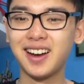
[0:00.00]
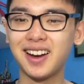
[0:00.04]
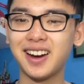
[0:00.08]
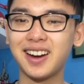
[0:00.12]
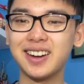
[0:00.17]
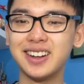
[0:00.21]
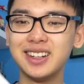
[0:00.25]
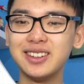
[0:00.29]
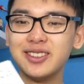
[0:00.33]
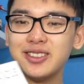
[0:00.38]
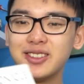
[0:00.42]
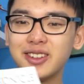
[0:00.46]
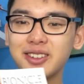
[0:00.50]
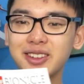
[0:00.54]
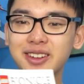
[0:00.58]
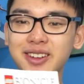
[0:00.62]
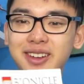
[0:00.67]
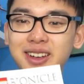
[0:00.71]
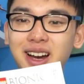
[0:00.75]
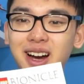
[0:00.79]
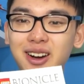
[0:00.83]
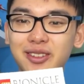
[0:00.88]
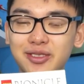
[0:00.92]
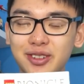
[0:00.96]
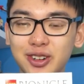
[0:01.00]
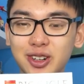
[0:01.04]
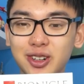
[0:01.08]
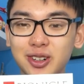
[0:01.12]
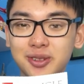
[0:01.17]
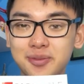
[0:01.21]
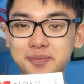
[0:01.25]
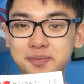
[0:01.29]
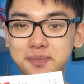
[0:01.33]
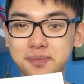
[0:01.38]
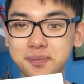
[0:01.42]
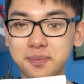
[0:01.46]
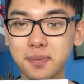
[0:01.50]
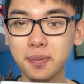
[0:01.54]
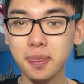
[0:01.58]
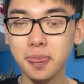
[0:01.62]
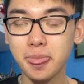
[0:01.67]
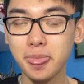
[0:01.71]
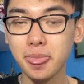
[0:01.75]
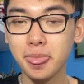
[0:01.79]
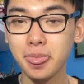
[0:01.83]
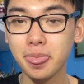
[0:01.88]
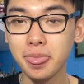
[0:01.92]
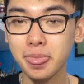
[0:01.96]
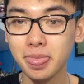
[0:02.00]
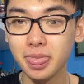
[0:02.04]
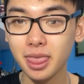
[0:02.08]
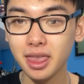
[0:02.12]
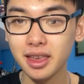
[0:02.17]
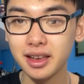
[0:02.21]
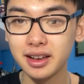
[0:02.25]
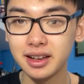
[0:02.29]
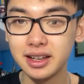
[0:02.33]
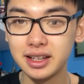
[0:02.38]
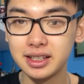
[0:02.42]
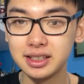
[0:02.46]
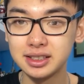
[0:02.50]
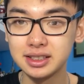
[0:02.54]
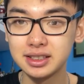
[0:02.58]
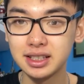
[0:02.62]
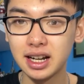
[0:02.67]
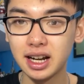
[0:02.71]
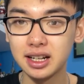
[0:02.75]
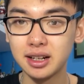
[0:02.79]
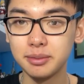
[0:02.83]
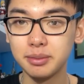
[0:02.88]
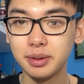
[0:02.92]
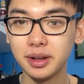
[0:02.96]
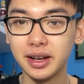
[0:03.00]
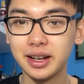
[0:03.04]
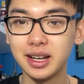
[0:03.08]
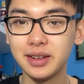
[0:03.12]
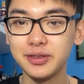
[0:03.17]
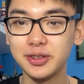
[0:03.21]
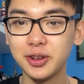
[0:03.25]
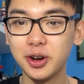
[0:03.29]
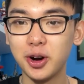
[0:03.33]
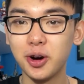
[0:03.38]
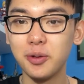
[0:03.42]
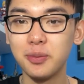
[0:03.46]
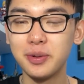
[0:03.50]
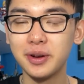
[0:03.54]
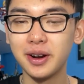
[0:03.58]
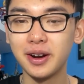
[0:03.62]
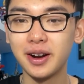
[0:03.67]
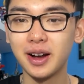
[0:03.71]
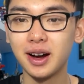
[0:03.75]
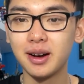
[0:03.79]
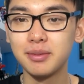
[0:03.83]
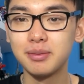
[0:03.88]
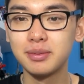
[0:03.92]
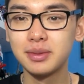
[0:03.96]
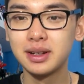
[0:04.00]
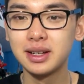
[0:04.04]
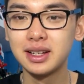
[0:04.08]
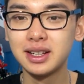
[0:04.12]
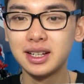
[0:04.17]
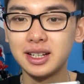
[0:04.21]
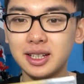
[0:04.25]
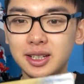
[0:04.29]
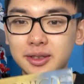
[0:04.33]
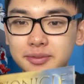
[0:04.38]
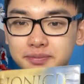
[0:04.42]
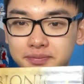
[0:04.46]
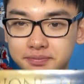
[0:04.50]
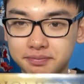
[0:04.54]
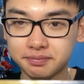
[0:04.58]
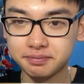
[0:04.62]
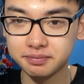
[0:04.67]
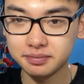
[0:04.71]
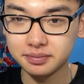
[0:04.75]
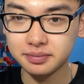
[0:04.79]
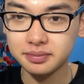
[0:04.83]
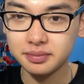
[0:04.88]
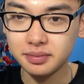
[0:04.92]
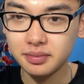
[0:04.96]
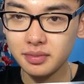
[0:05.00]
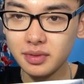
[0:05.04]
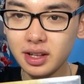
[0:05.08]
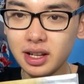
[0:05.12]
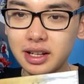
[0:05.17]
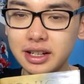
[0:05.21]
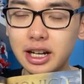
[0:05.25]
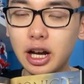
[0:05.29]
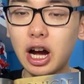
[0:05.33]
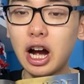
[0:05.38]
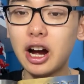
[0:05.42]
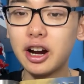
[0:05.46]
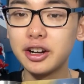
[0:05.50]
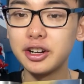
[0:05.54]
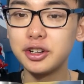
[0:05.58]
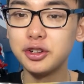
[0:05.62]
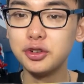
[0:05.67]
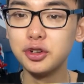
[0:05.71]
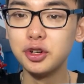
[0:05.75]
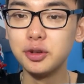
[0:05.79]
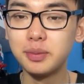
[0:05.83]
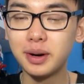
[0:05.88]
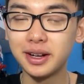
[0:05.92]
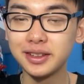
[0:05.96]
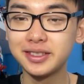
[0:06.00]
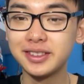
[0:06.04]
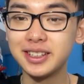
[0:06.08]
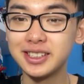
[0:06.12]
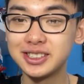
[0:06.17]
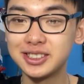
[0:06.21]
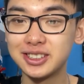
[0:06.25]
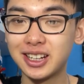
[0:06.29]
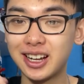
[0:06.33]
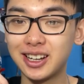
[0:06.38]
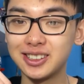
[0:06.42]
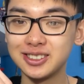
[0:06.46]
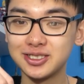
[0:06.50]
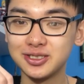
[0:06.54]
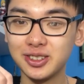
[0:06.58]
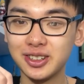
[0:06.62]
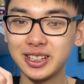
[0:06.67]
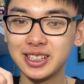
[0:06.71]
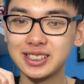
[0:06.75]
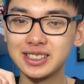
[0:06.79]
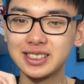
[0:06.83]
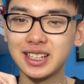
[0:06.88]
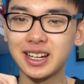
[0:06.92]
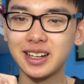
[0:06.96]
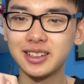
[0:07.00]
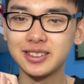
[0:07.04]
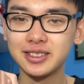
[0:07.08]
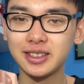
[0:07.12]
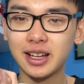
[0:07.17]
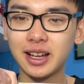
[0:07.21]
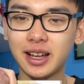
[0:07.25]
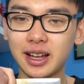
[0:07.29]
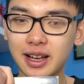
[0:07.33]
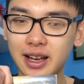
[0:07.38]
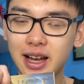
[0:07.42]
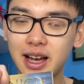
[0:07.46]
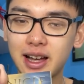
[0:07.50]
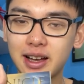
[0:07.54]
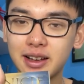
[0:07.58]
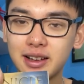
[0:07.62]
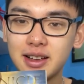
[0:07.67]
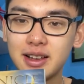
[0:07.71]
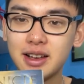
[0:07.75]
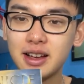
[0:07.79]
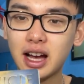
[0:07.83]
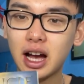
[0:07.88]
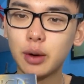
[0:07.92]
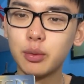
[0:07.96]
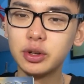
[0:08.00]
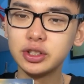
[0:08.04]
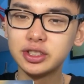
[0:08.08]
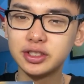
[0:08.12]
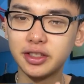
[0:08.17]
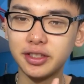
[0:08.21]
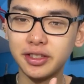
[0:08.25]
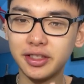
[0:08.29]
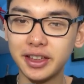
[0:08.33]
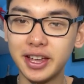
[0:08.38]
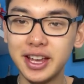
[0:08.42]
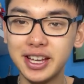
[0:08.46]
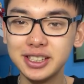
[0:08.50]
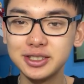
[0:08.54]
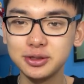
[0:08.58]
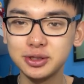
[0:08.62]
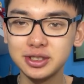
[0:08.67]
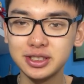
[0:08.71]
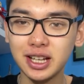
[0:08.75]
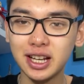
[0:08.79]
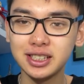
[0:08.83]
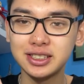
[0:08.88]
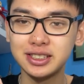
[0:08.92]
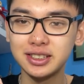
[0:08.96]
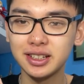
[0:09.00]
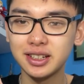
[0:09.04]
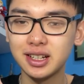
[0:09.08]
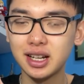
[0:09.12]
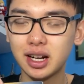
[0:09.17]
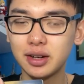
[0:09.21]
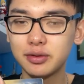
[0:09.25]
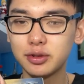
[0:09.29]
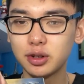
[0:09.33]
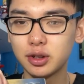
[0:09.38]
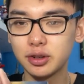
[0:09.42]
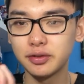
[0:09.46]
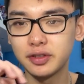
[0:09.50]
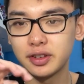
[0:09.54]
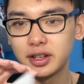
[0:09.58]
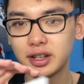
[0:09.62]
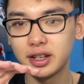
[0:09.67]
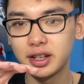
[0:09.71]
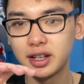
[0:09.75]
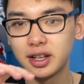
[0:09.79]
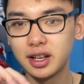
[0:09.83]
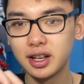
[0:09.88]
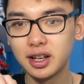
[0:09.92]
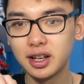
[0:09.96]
right. Even though the cover is kind of plain, if you open it up. Now, I already knew about this, so I was really excited. So that I wish this was actually the cover of the